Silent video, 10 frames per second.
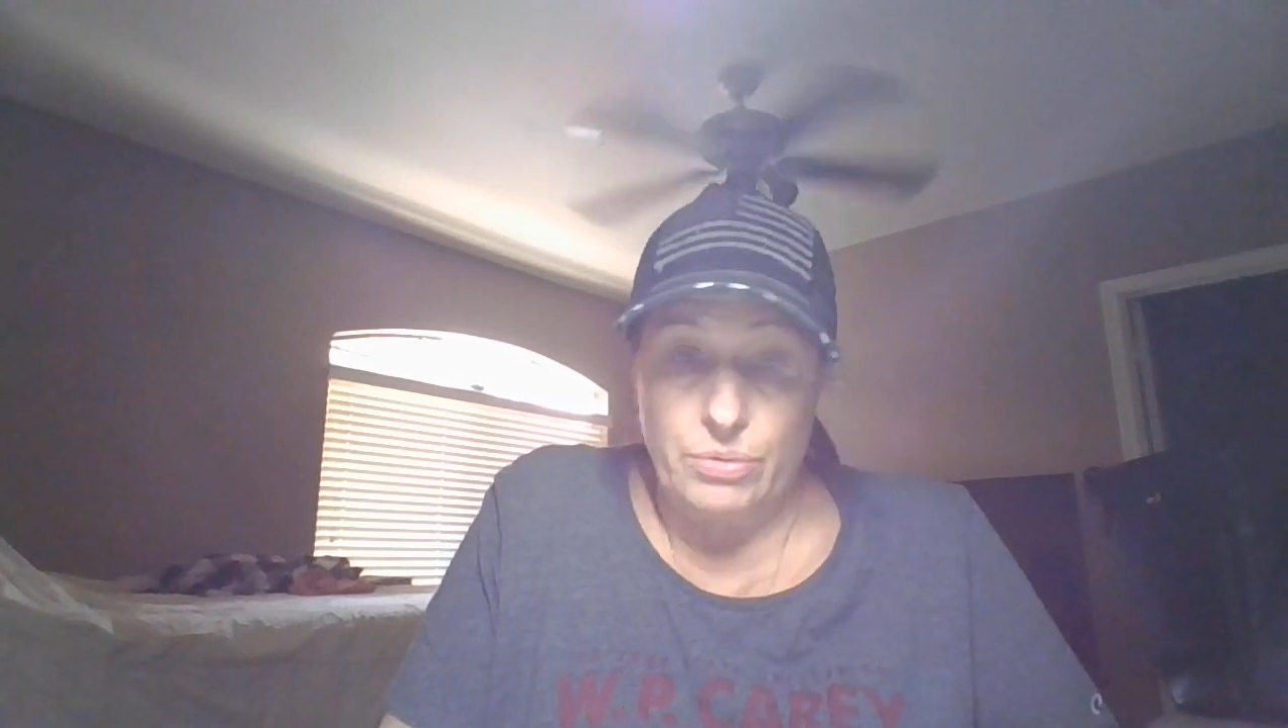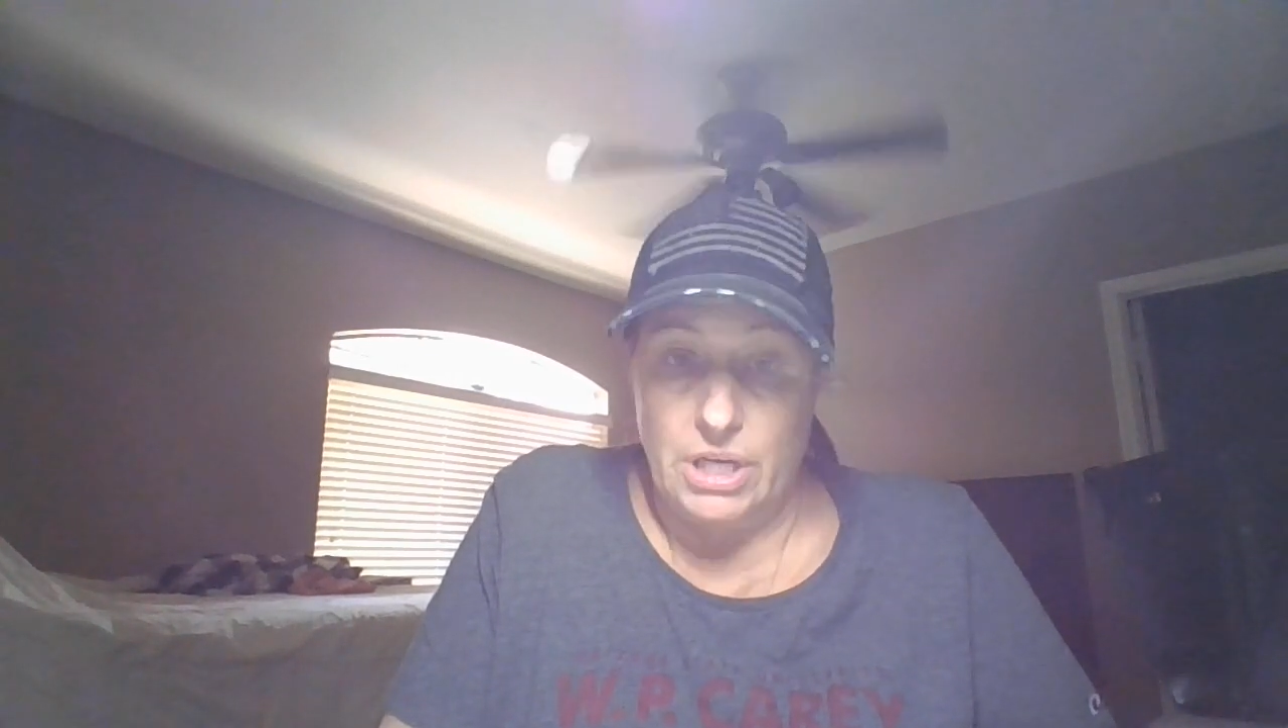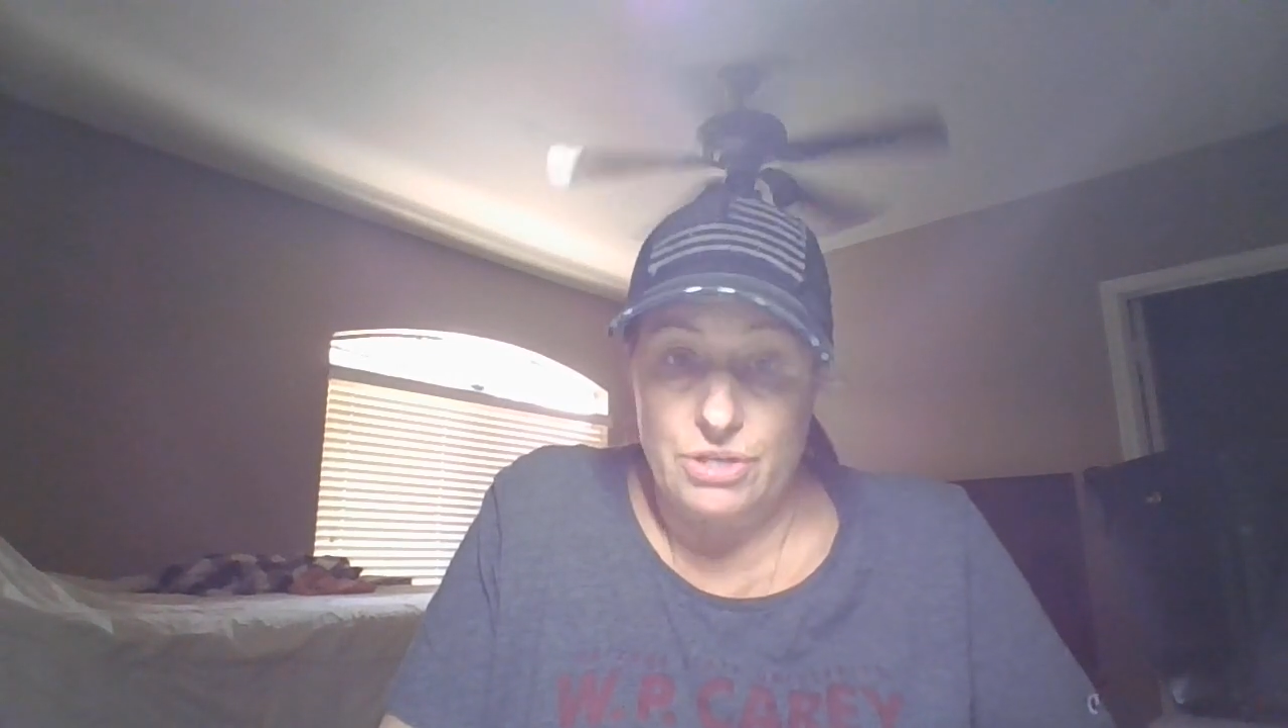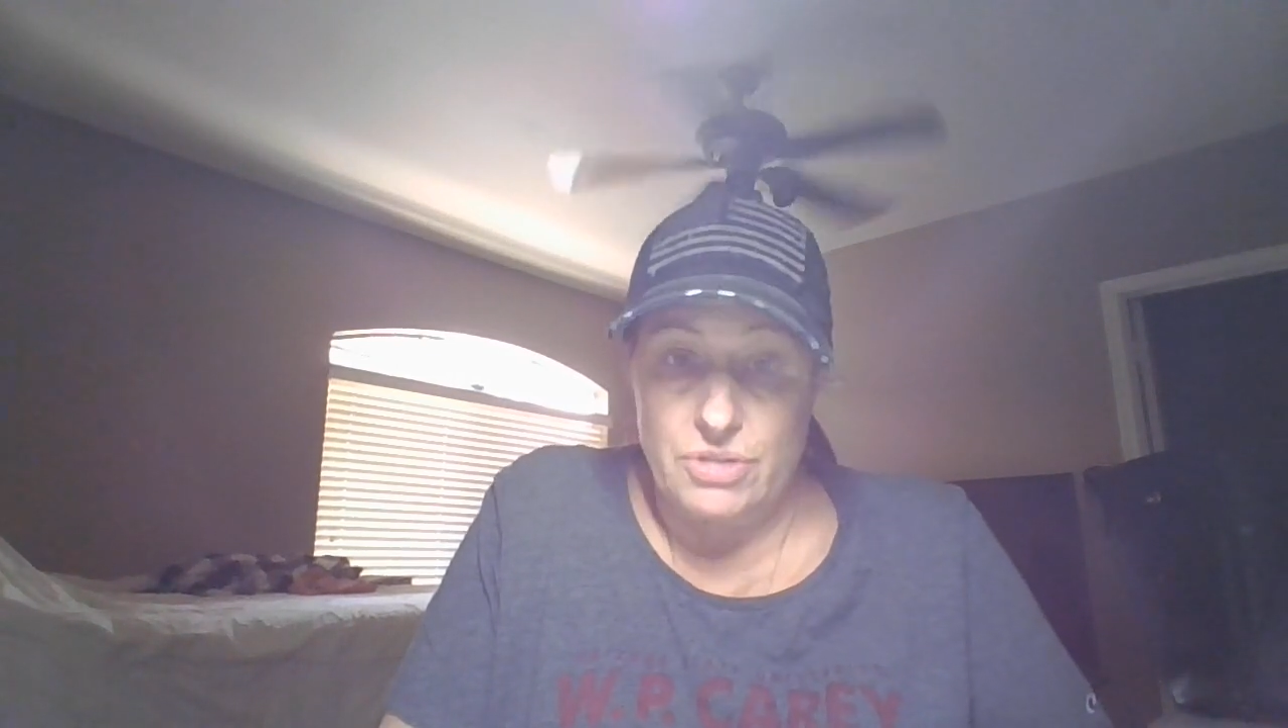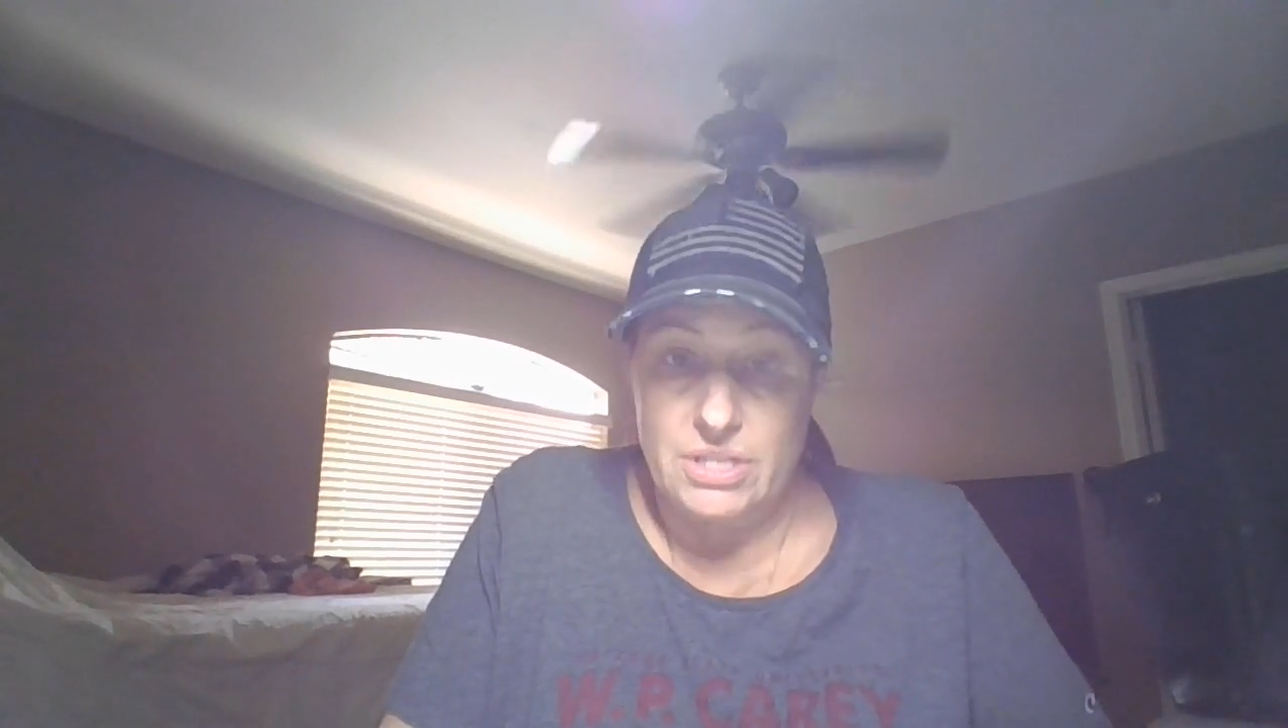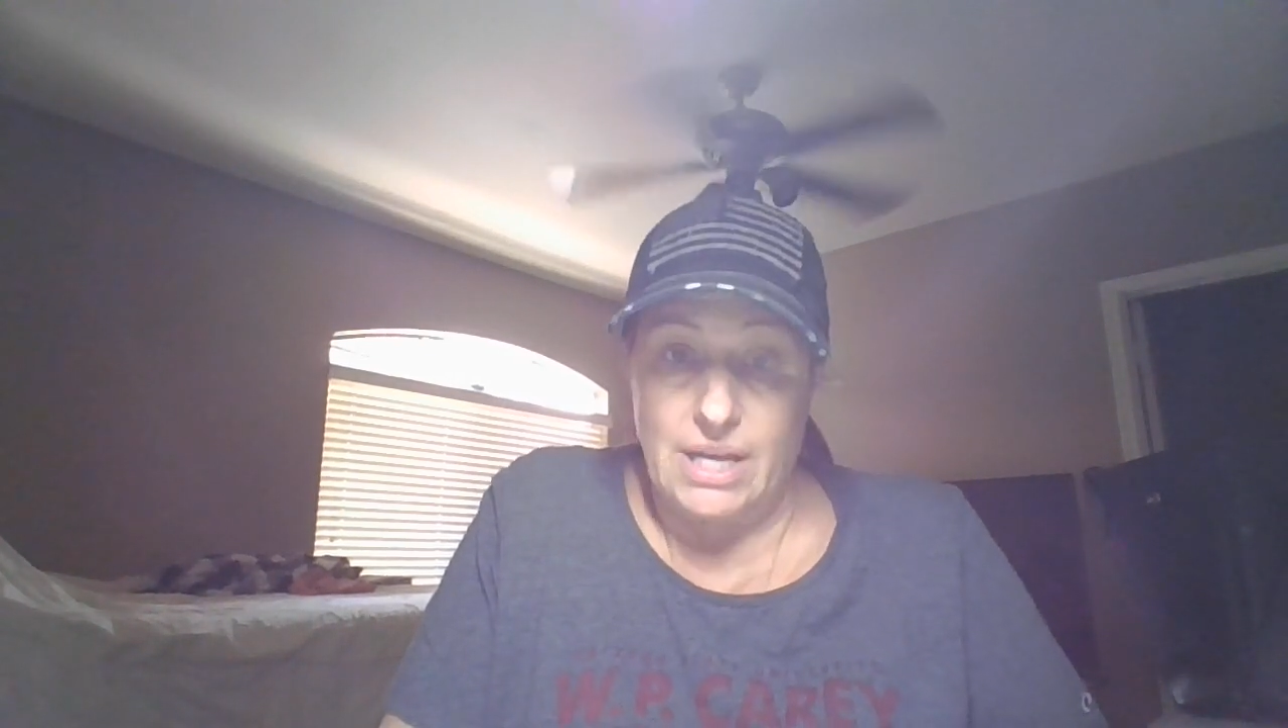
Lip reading: countries